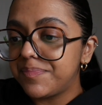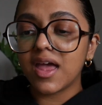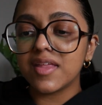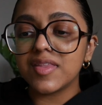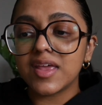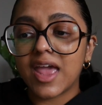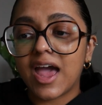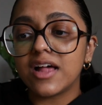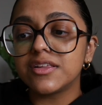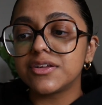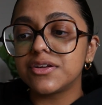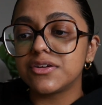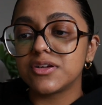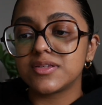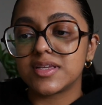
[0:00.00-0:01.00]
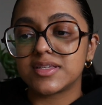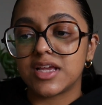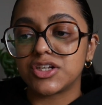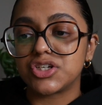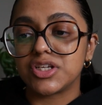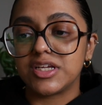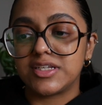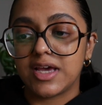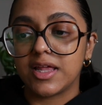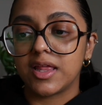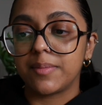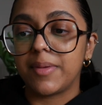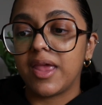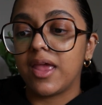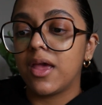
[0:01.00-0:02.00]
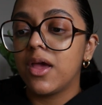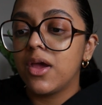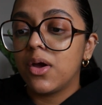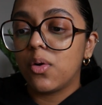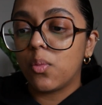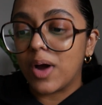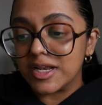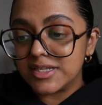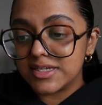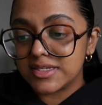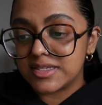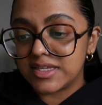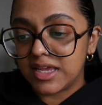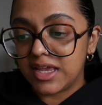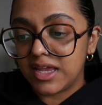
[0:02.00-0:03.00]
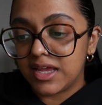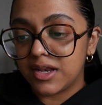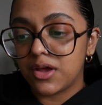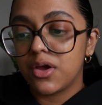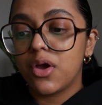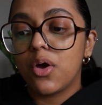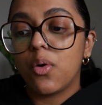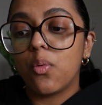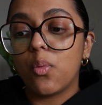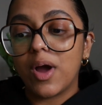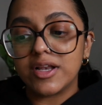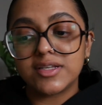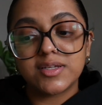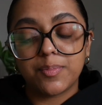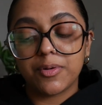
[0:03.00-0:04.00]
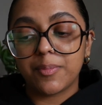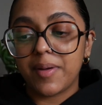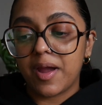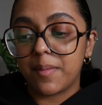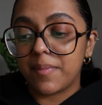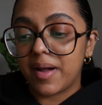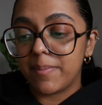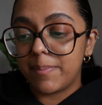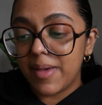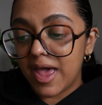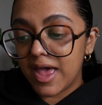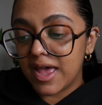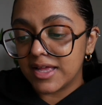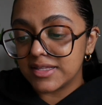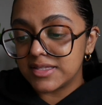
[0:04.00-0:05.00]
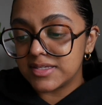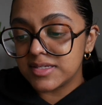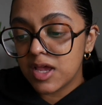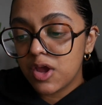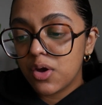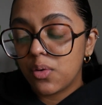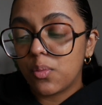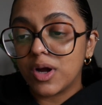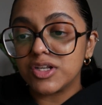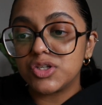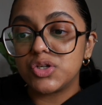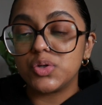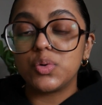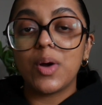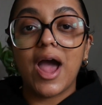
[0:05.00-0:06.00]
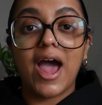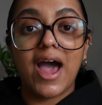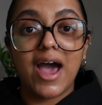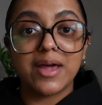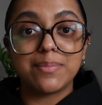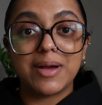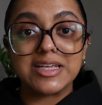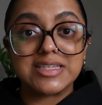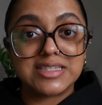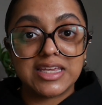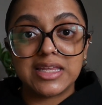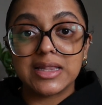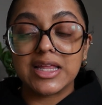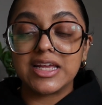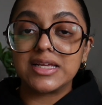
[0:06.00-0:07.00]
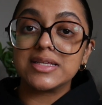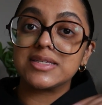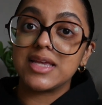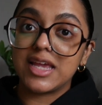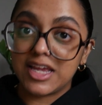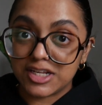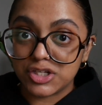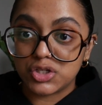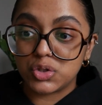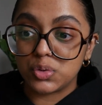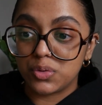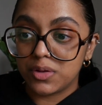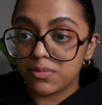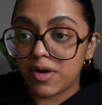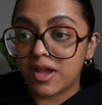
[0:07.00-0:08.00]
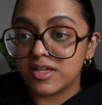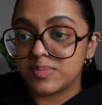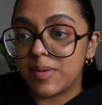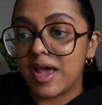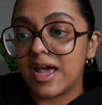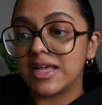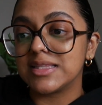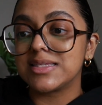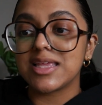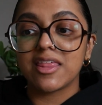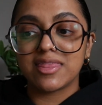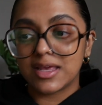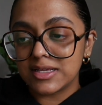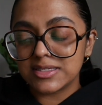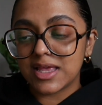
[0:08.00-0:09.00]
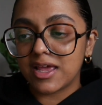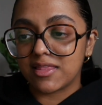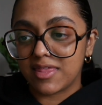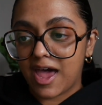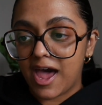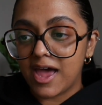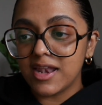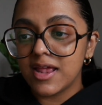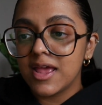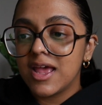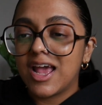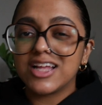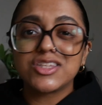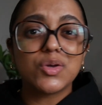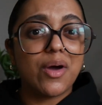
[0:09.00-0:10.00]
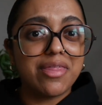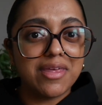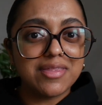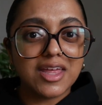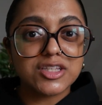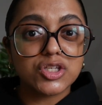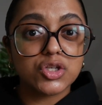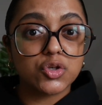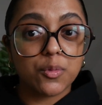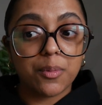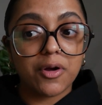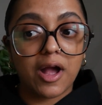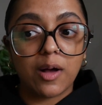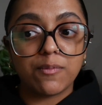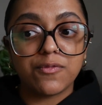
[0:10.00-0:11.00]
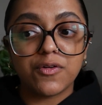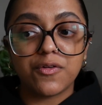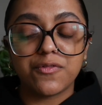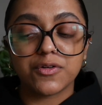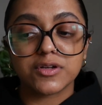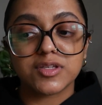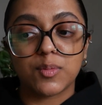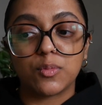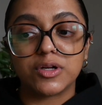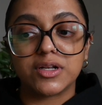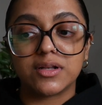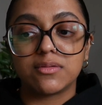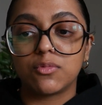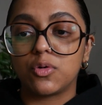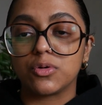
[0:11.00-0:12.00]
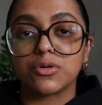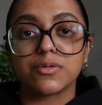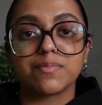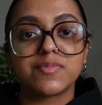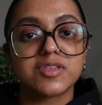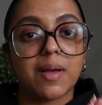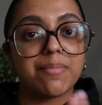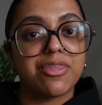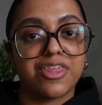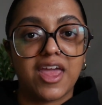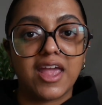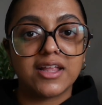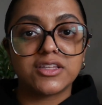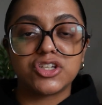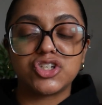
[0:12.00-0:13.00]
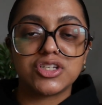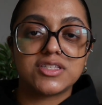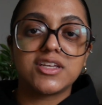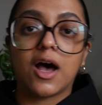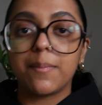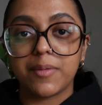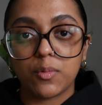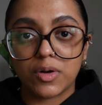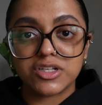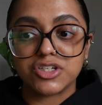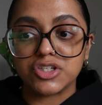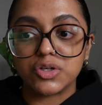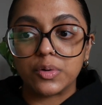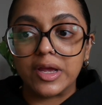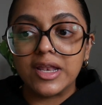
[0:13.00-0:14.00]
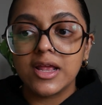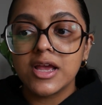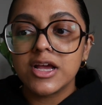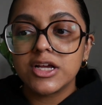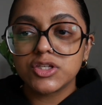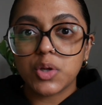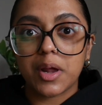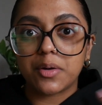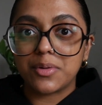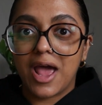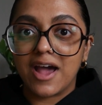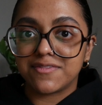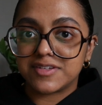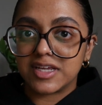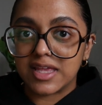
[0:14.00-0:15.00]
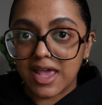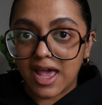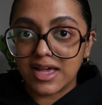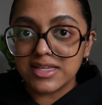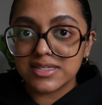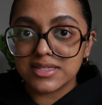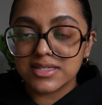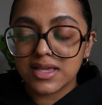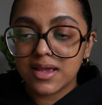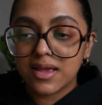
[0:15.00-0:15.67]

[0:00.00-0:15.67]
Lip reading: and the calendar is essentially telling me when to seed, when to prepare my beds, when to add my seedlings into the raised beds, things like that. And so I think that's super helpful for someone or something to just tell me when to do it, so I don't have to guess.